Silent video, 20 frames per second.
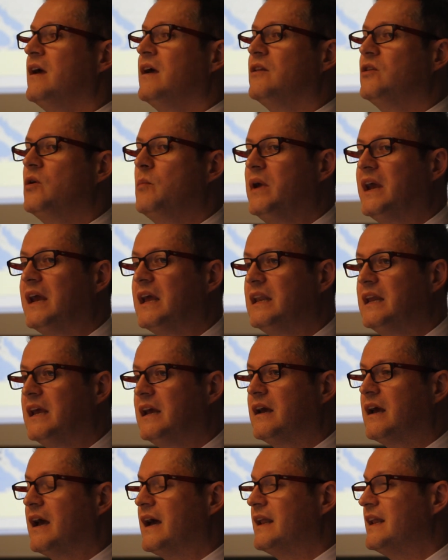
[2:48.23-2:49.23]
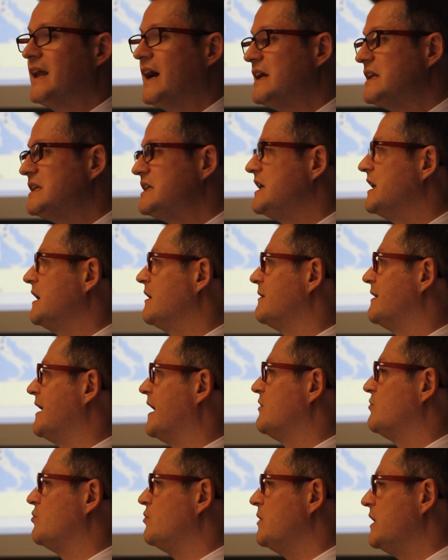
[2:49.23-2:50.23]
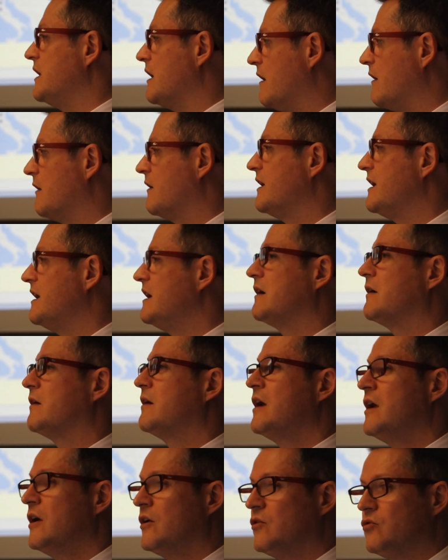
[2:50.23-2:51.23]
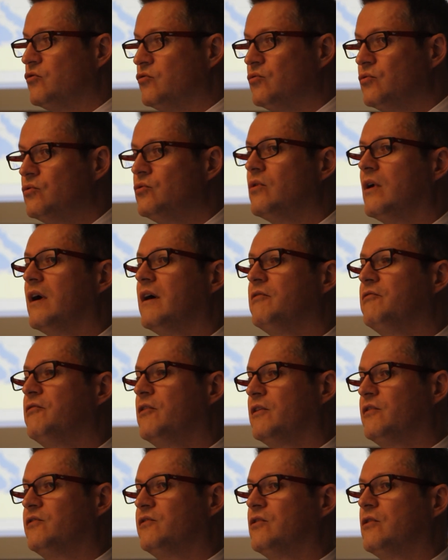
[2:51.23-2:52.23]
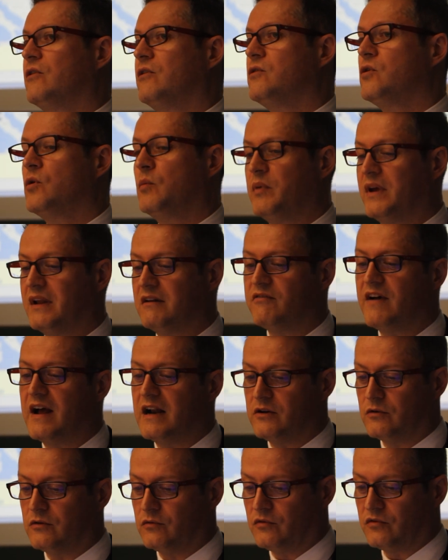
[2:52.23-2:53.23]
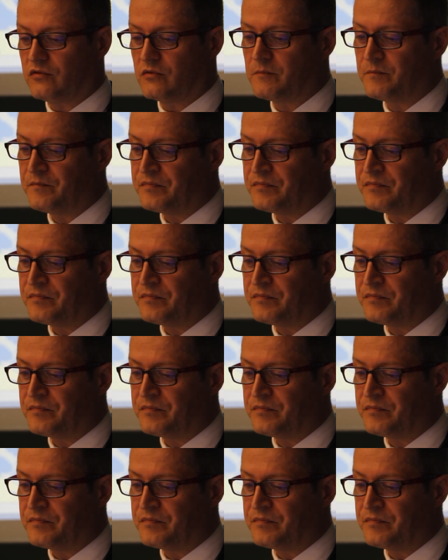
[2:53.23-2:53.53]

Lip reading: the beginning an idea that we are here to foster European values.